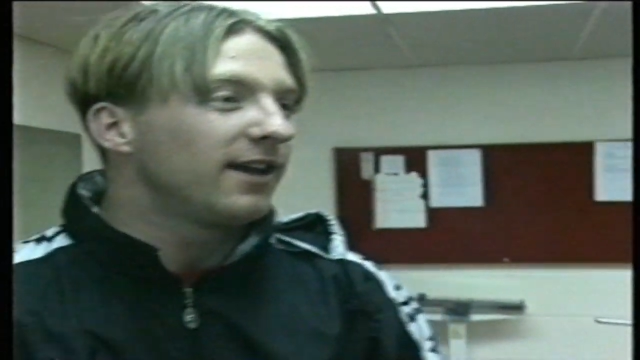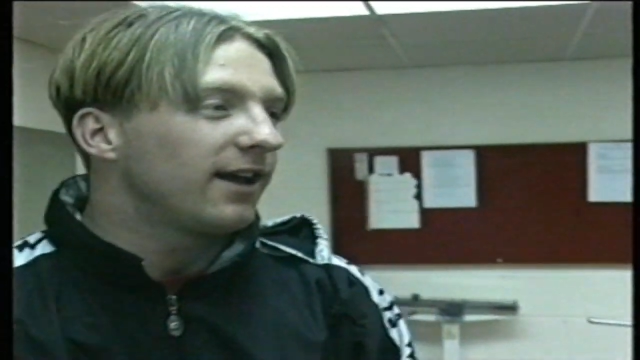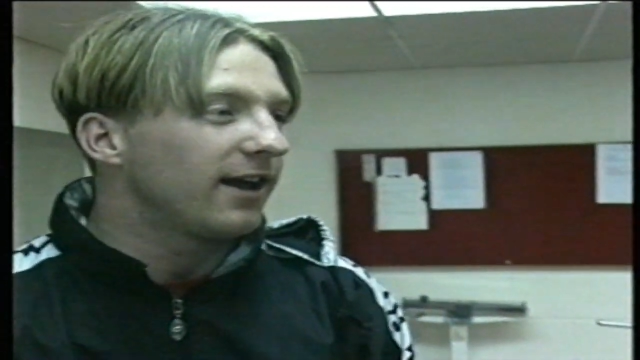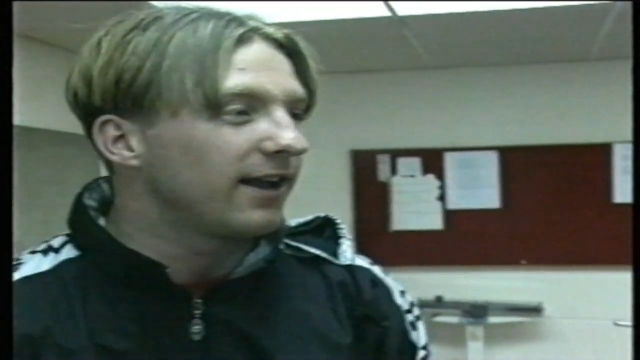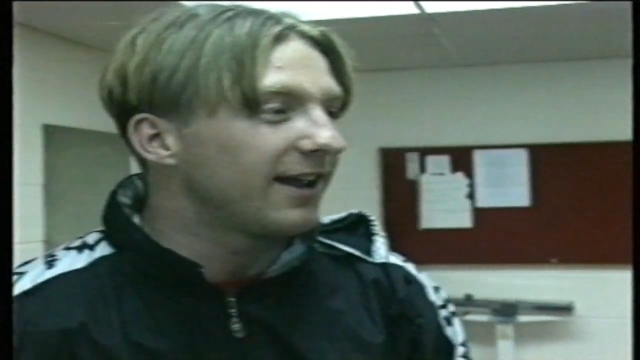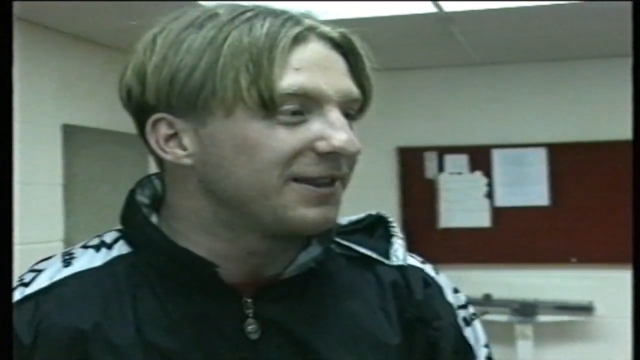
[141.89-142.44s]

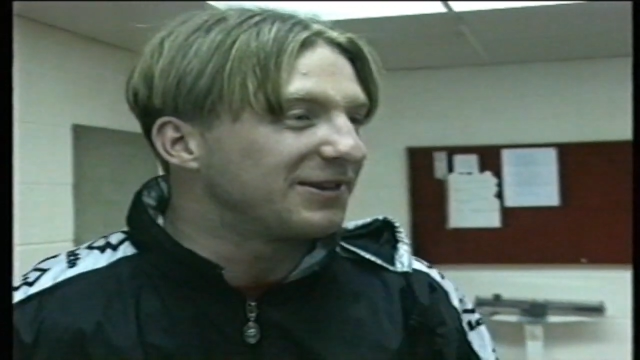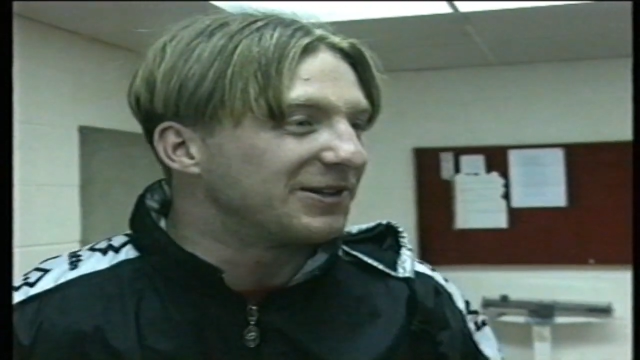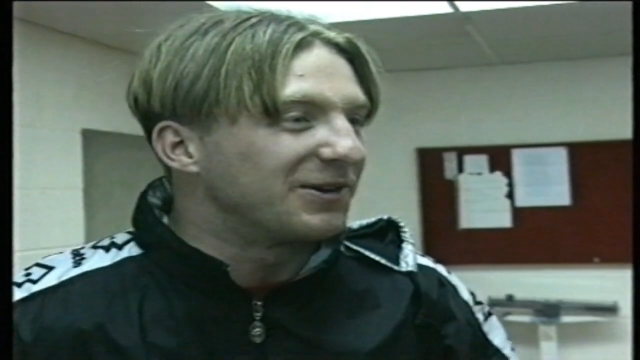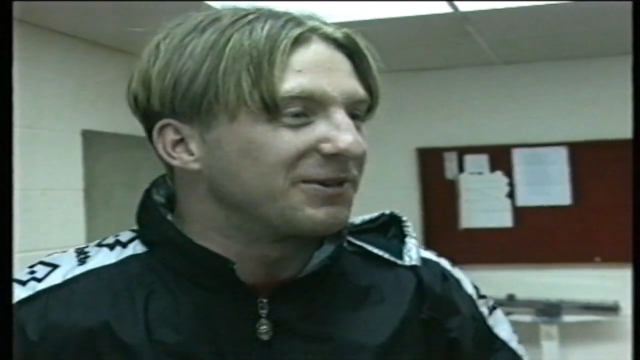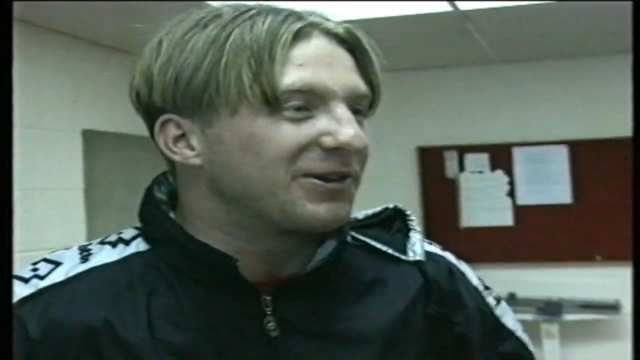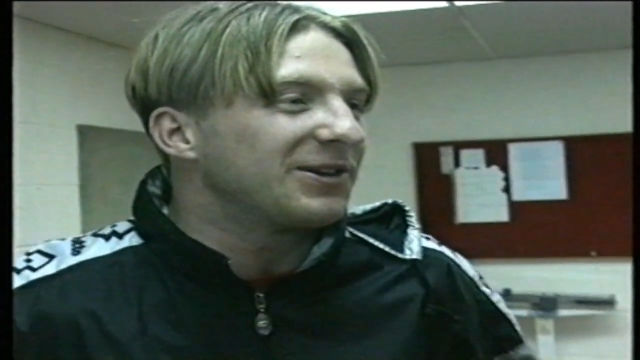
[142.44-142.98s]
And, uh, you
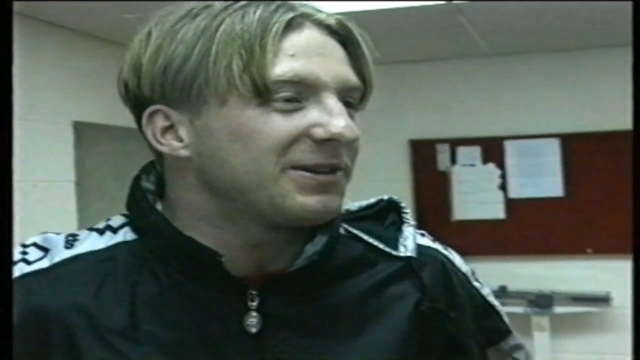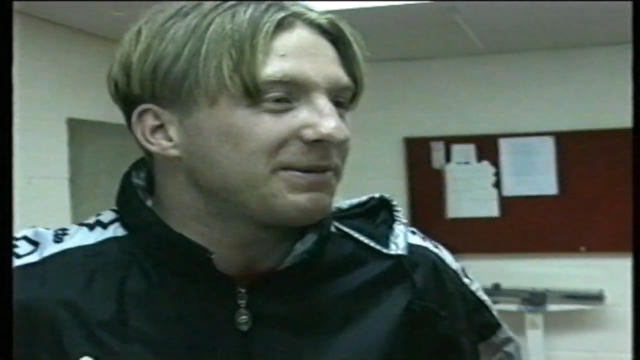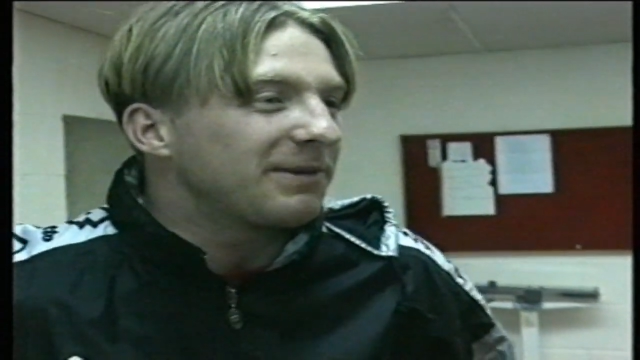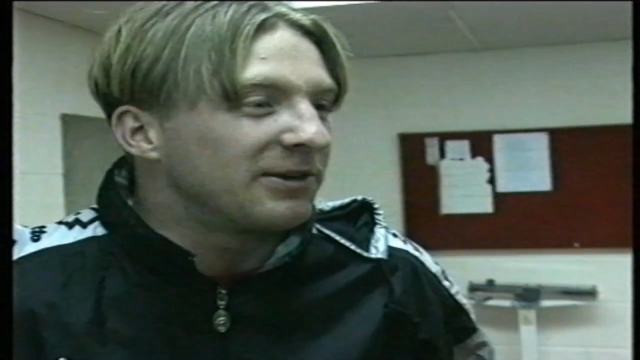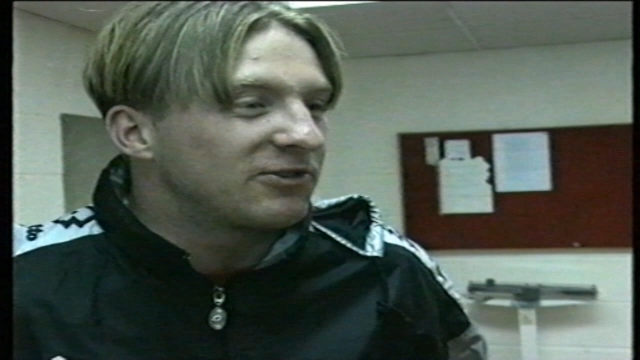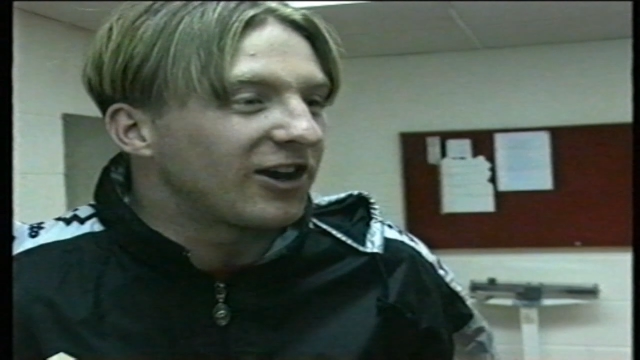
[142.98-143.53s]
know, get,
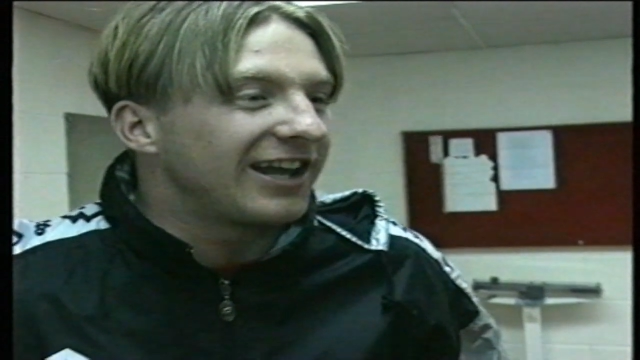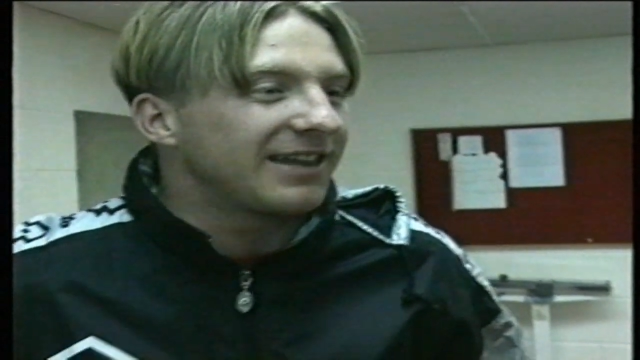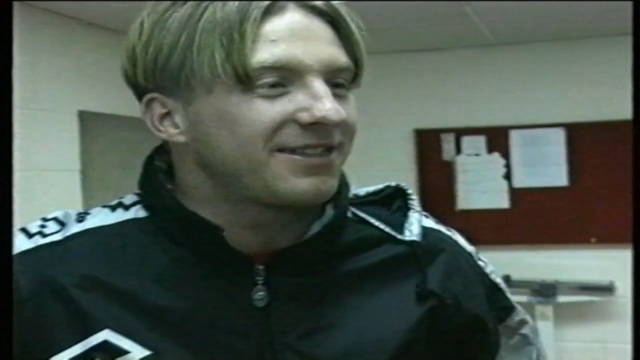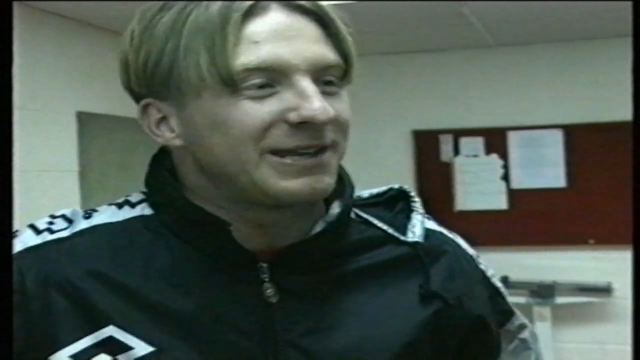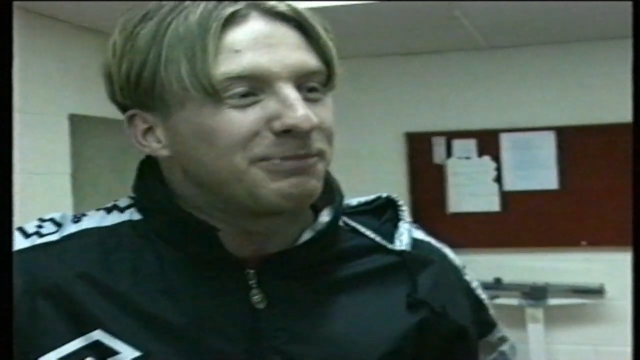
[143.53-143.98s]
and try and get three